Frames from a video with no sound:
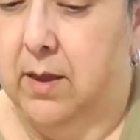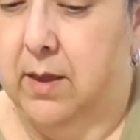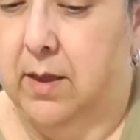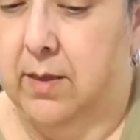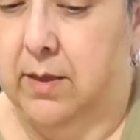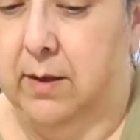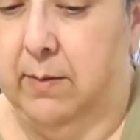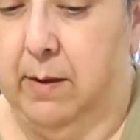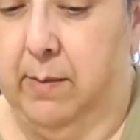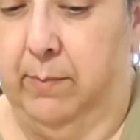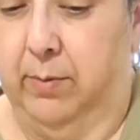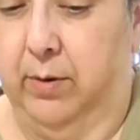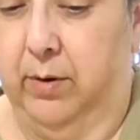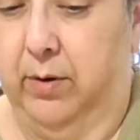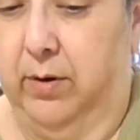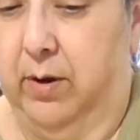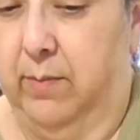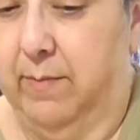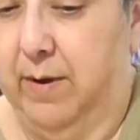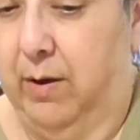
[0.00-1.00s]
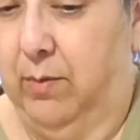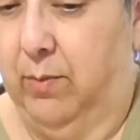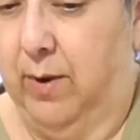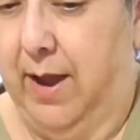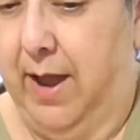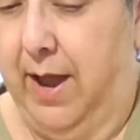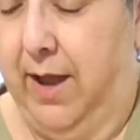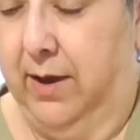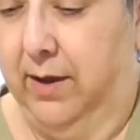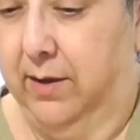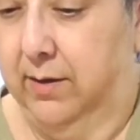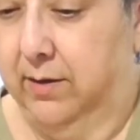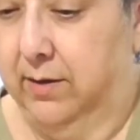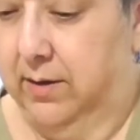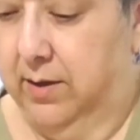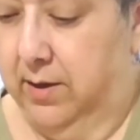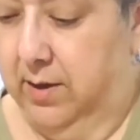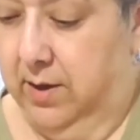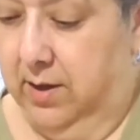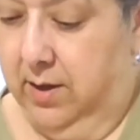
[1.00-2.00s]
Then I'm going to put it on my rack.
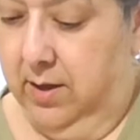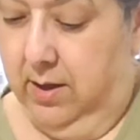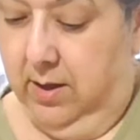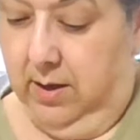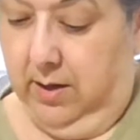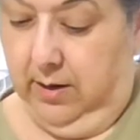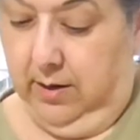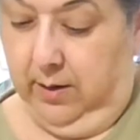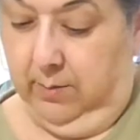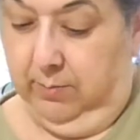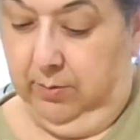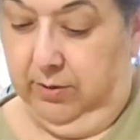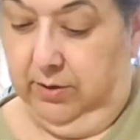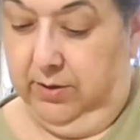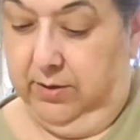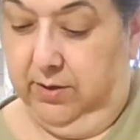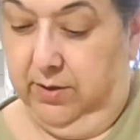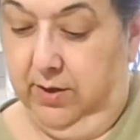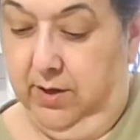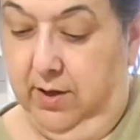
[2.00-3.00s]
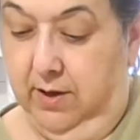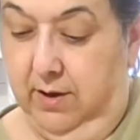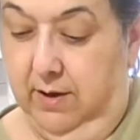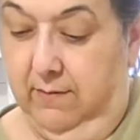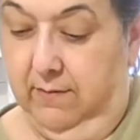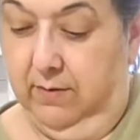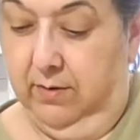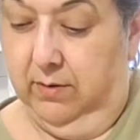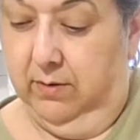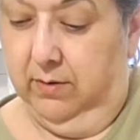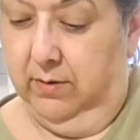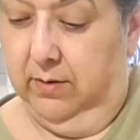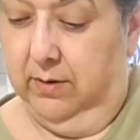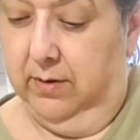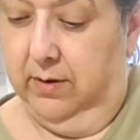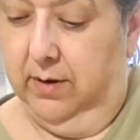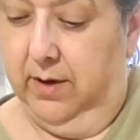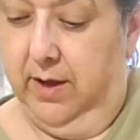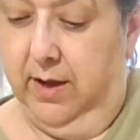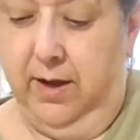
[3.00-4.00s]
I'm going to put this in the oven
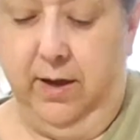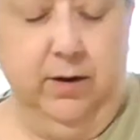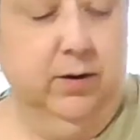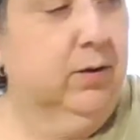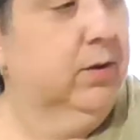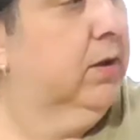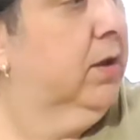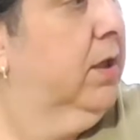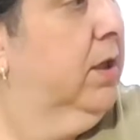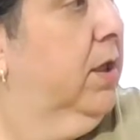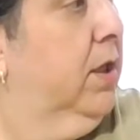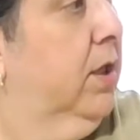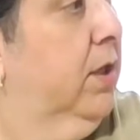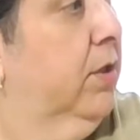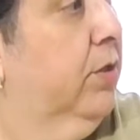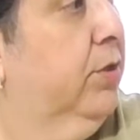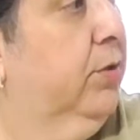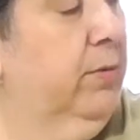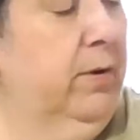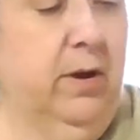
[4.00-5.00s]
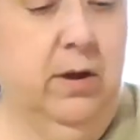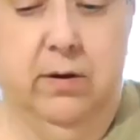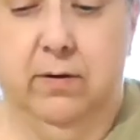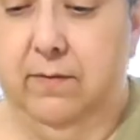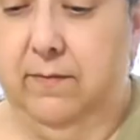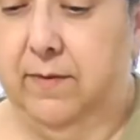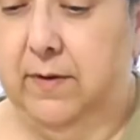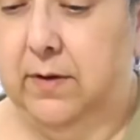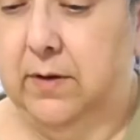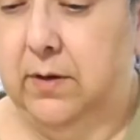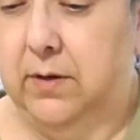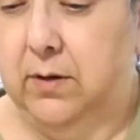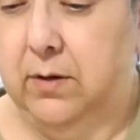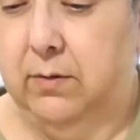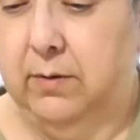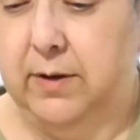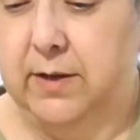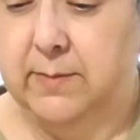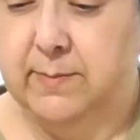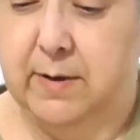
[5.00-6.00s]
at 350
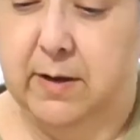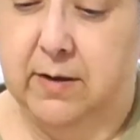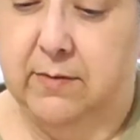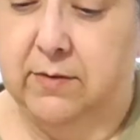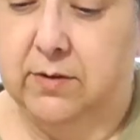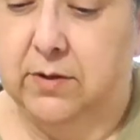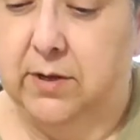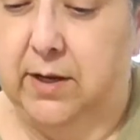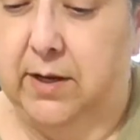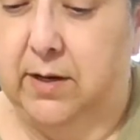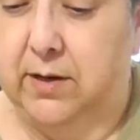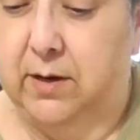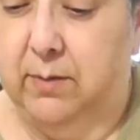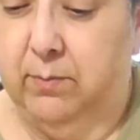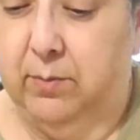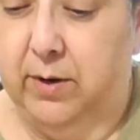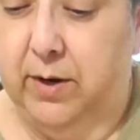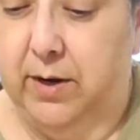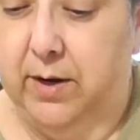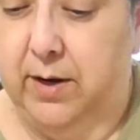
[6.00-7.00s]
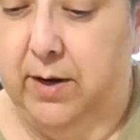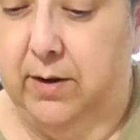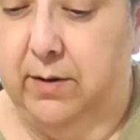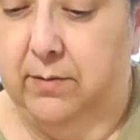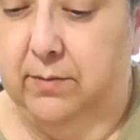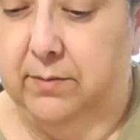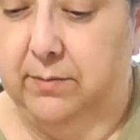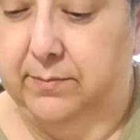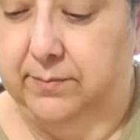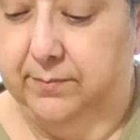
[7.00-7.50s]
degrees. My oven's heating up right now.